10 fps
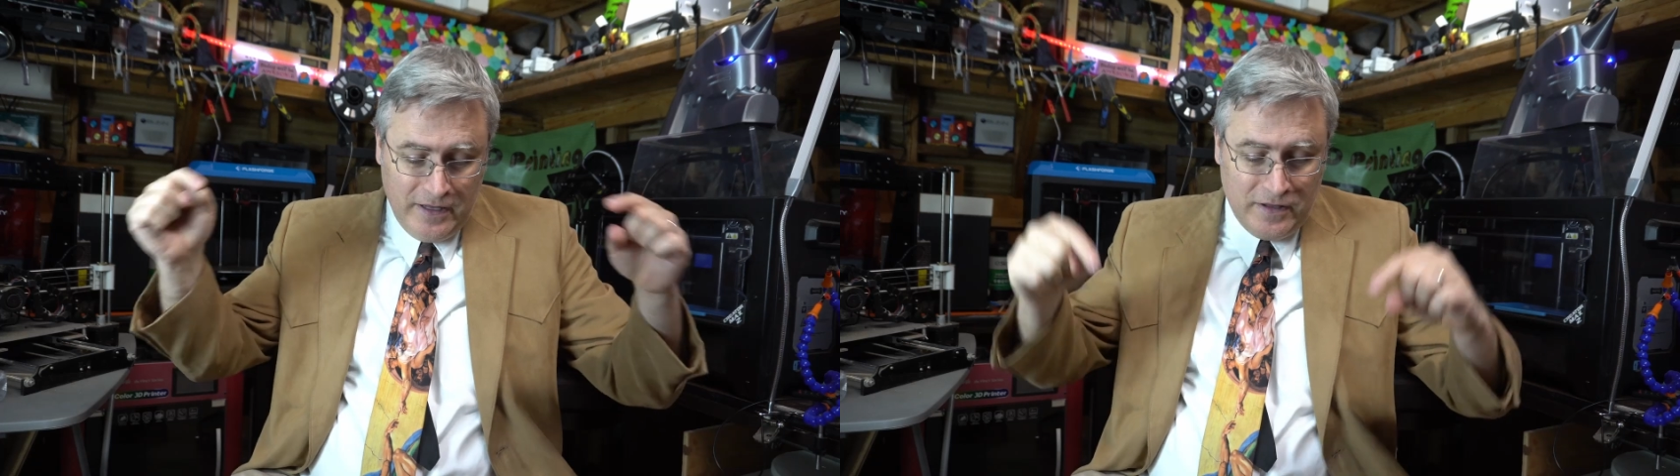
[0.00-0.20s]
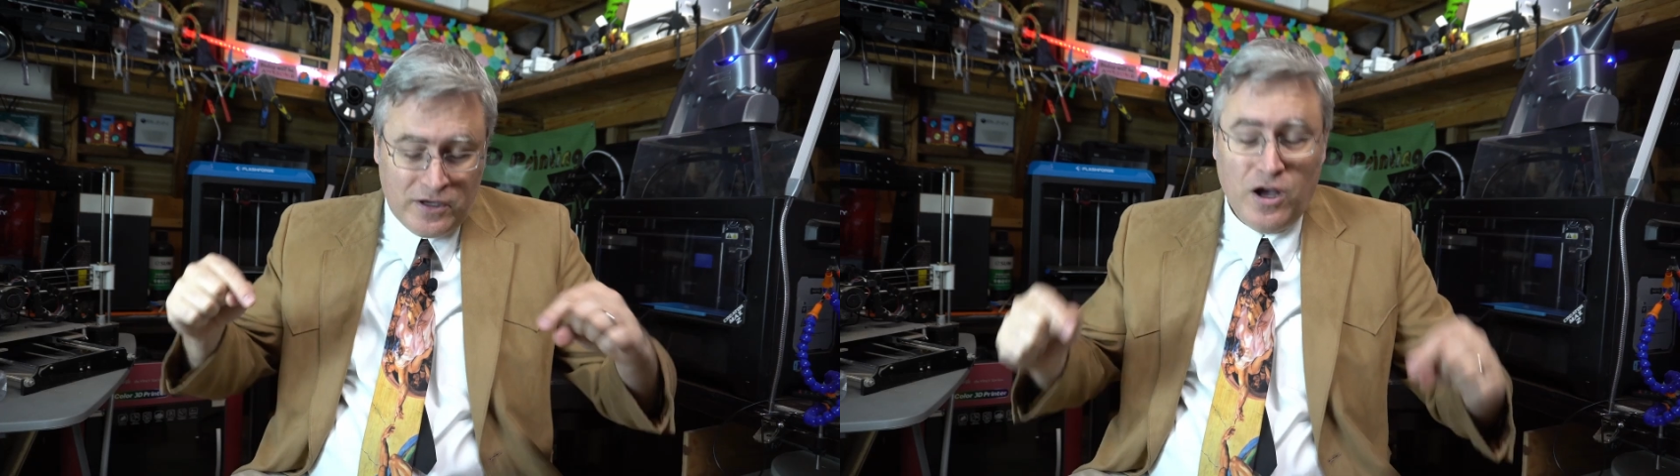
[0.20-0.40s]

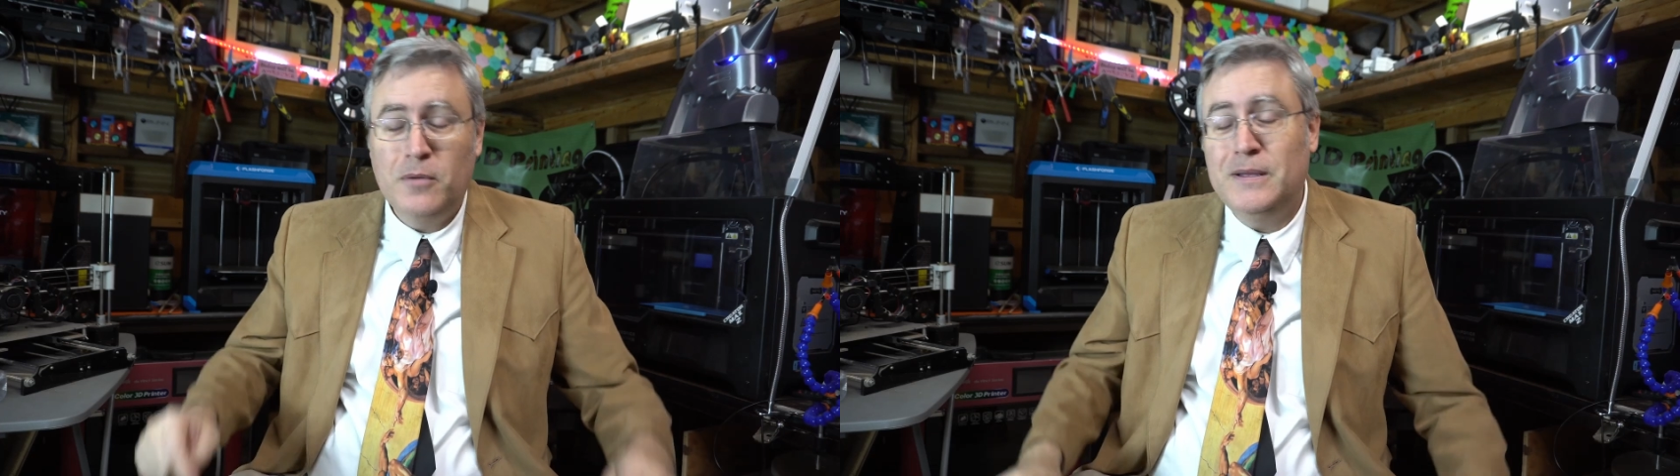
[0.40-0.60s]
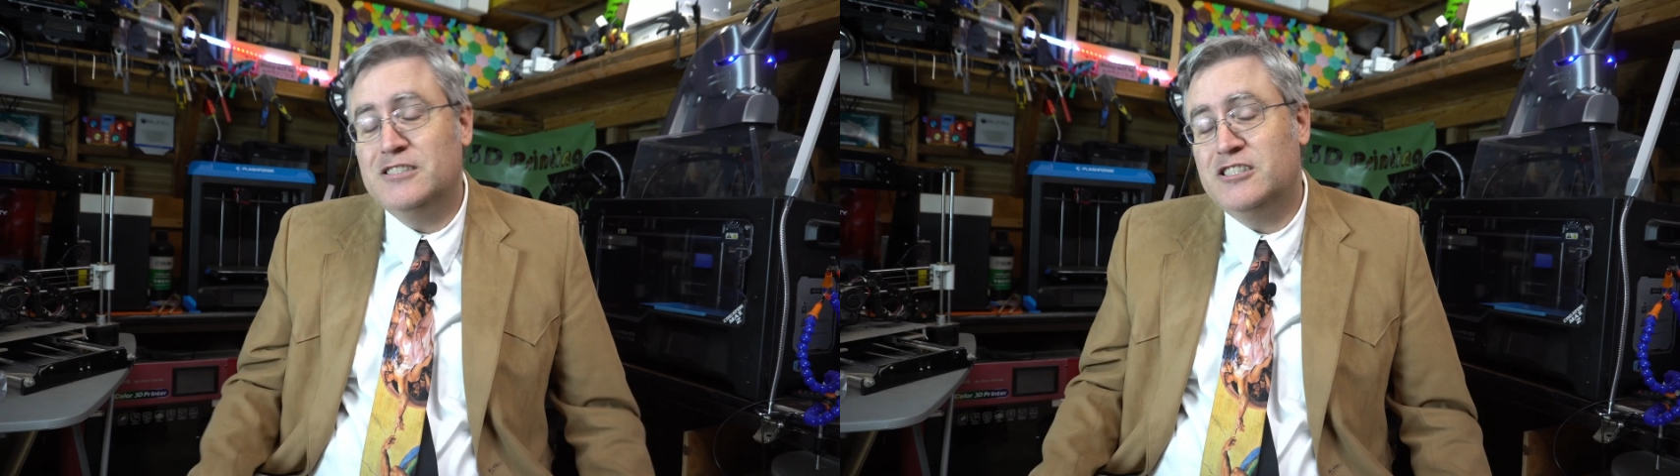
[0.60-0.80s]
the
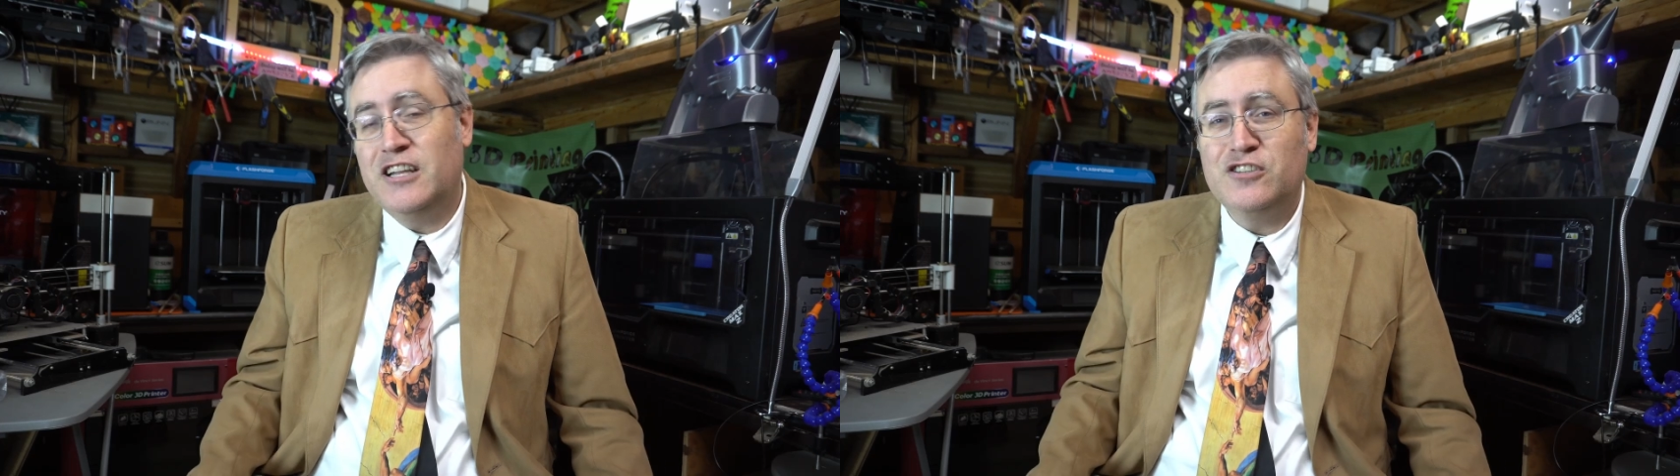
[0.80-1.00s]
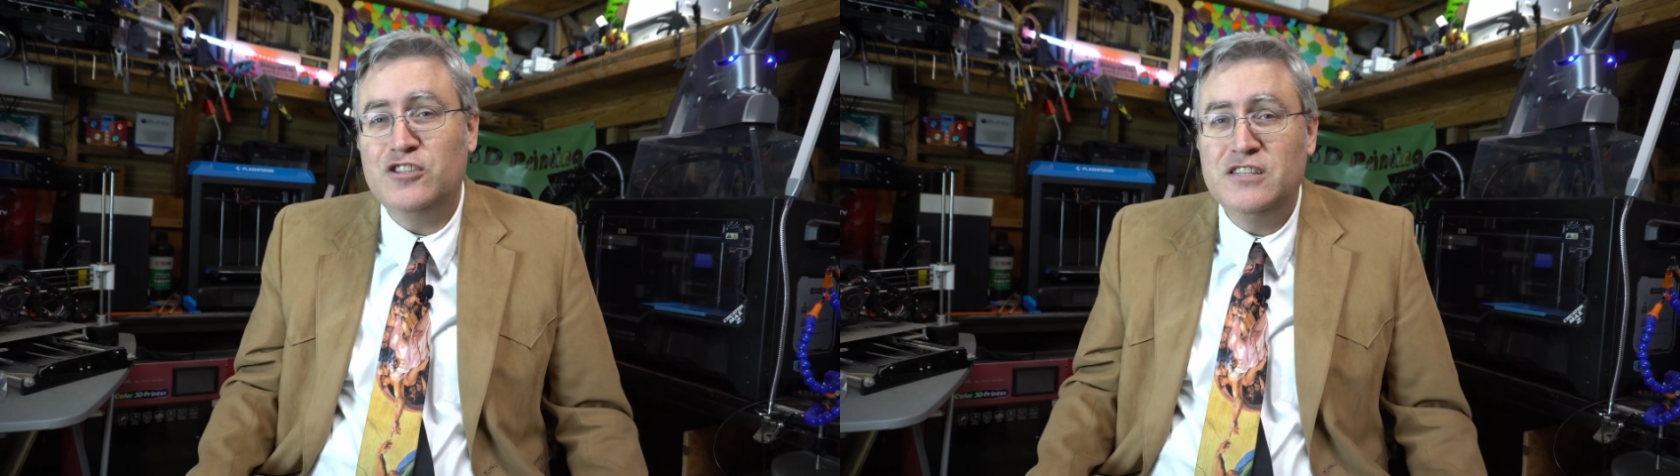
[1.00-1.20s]
comment
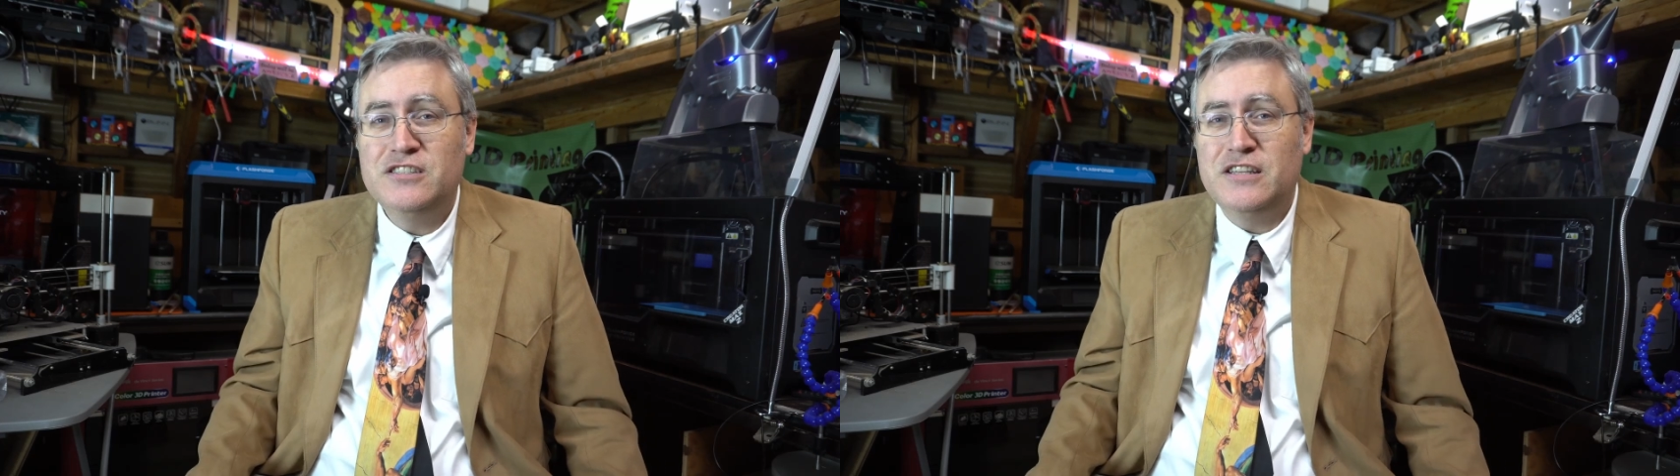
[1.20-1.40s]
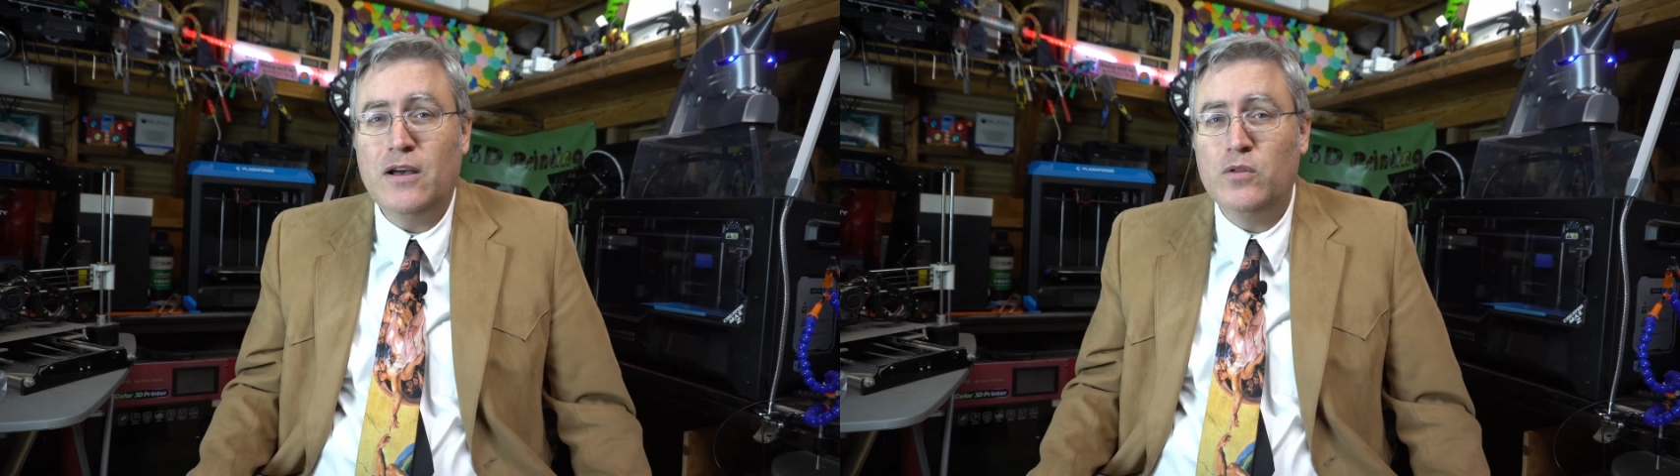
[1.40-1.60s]
section is
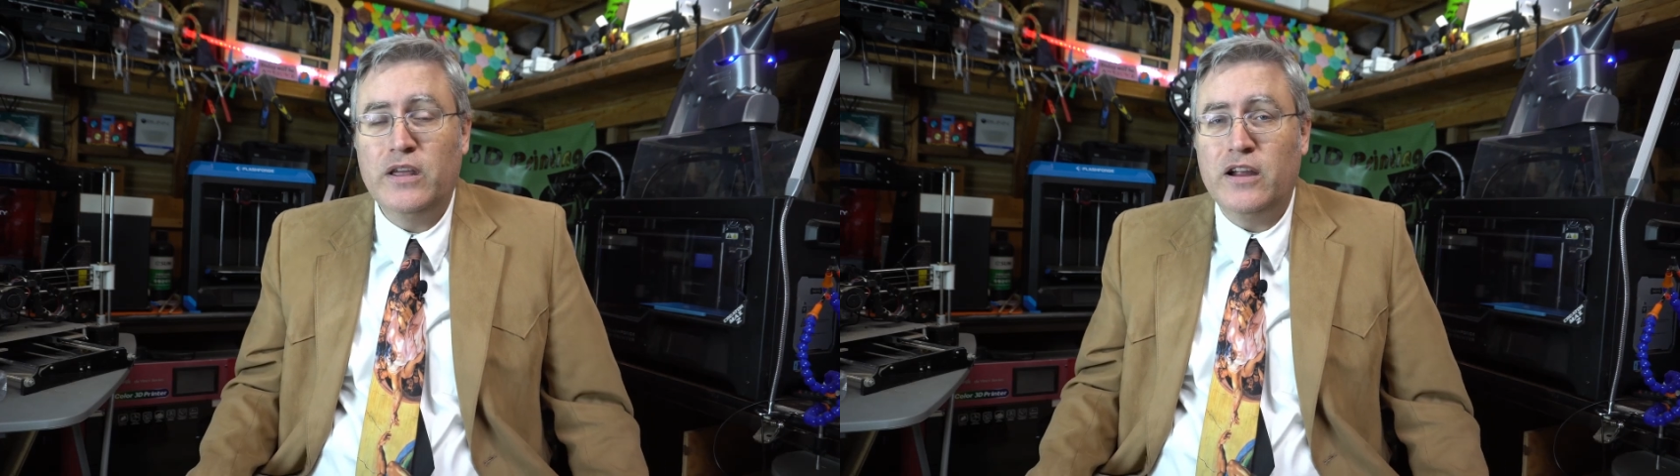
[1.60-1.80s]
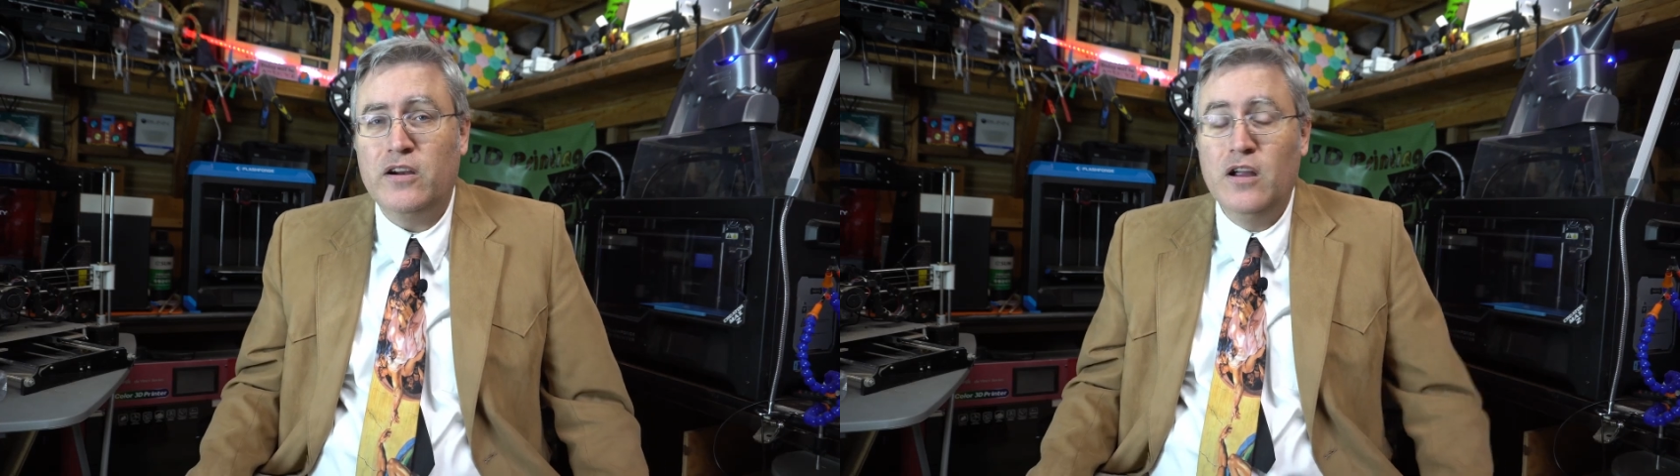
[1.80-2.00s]
down
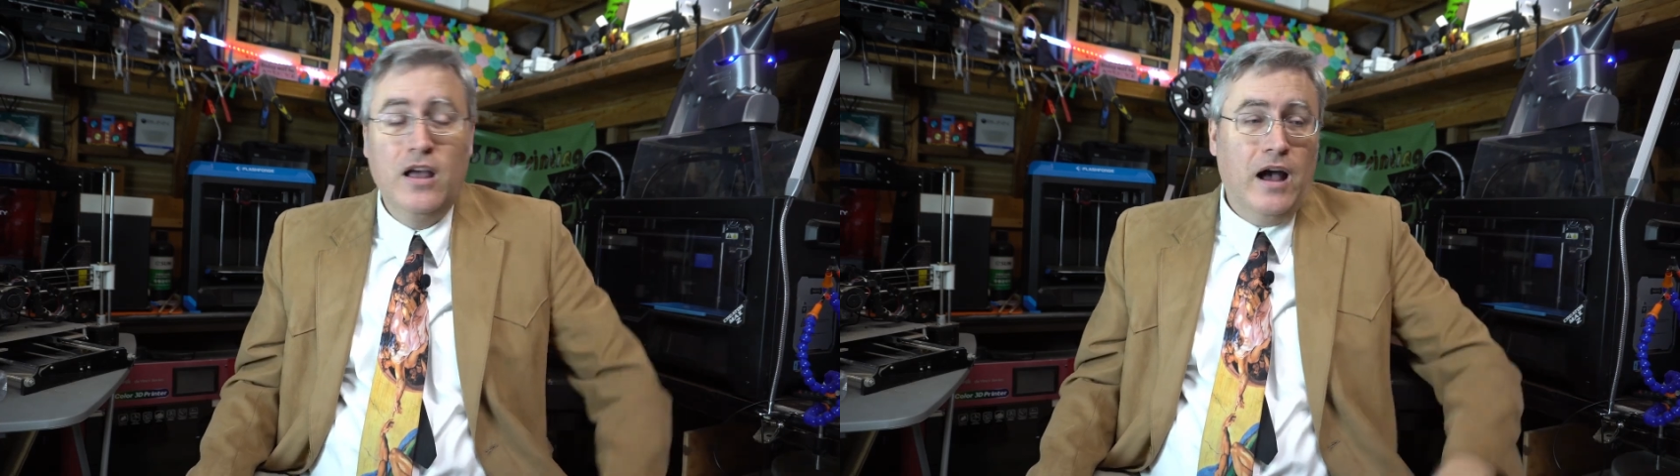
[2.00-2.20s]
there.